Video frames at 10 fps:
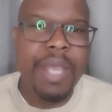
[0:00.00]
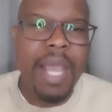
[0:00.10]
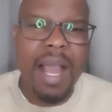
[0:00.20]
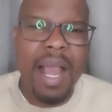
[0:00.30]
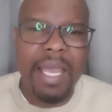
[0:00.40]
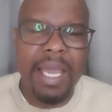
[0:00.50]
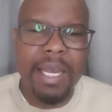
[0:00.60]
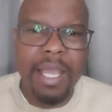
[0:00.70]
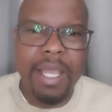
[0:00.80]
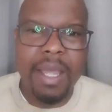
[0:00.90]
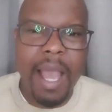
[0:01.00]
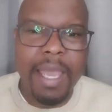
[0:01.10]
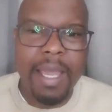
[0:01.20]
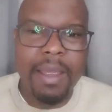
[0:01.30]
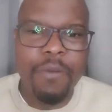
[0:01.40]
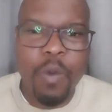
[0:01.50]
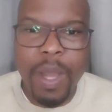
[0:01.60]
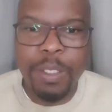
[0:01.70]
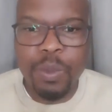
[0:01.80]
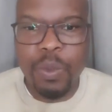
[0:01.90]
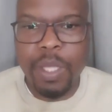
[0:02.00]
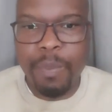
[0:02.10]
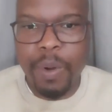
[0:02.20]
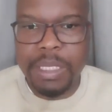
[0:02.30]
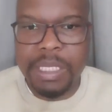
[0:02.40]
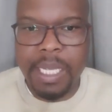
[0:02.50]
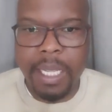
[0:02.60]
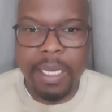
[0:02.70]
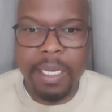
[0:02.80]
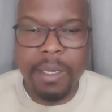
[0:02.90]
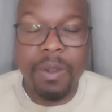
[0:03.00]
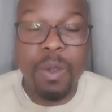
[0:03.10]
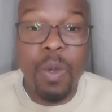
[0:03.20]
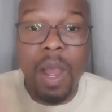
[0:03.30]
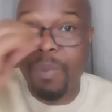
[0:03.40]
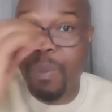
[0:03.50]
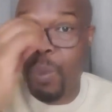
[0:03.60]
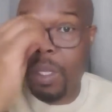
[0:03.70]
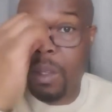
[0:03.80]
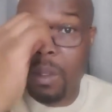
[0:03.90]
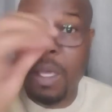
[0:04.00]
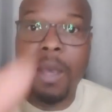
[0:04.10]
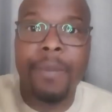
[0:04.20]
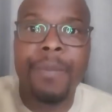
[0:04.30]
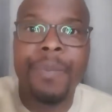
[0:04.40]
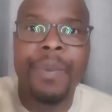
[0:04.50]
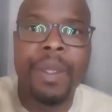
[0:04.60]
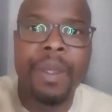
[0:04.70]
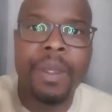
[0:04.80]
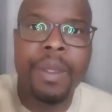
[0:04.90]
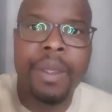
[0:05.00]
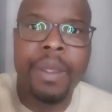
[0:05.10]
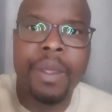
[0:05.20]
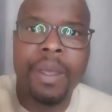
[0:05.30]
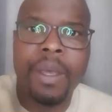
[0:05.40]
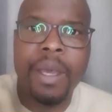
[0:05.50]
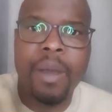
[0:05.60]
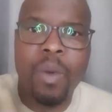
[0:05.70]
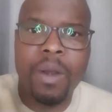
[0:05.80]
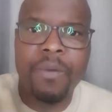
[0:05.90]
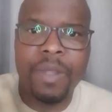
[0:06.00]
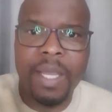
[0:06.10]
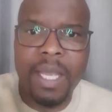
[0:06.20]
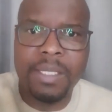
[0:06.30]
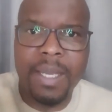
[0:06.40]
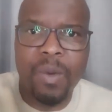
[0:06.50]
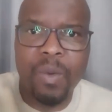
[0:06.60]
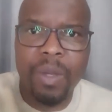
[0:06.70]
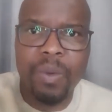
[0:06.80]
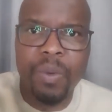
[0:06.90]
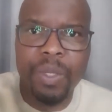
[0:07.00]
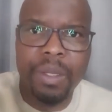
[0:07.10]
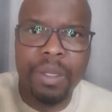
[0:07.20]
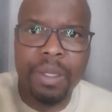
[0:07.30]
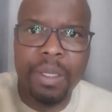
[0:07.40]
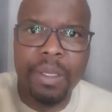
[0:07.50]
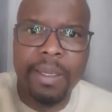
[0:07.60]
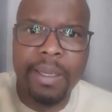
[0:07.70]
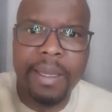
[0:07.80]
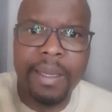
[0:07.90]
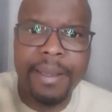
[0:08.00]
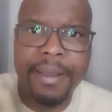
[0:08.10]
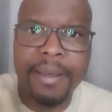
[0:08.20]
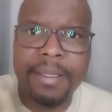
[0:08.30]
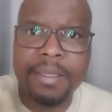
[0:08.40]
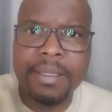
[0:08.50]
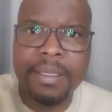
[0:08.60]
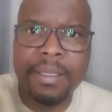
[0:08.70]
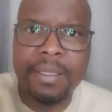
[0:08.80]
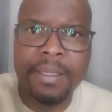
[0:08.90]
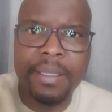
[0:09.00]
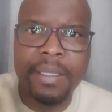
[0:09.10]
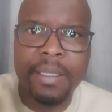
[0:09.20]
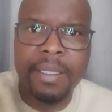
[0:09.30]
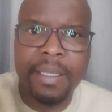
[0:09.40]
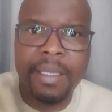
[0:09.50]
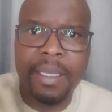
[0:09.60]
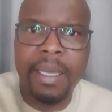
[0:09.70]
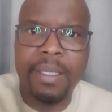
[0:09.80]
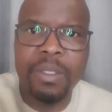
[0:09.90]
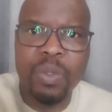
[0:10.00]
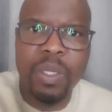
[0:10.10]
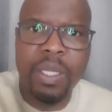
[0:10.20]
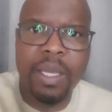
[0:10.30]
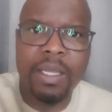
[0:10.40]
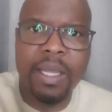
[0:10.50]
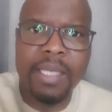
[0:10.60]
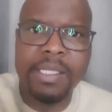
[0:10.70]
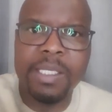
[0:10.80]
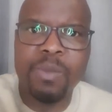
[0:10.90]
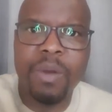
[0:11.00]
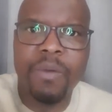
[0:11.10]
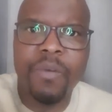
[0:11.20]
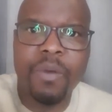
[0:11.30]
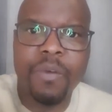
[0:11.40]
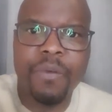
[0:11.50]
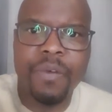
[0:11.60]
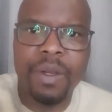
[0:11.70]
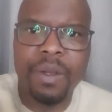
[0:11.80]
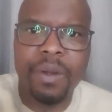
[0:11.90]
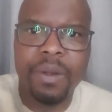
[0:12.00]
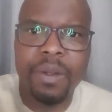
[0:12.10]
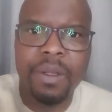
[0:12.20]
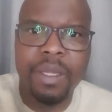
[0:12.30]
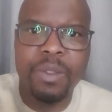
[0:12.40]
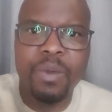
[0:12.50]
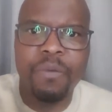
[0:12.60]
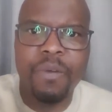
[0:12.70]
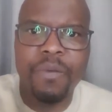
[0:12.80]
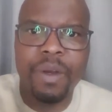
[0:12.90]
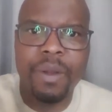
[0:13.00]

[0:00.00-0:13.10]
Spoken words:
I can, if you want to do the process, I can link you up with one of the guys I work with, and he can do the assessment for you for free. They do for free.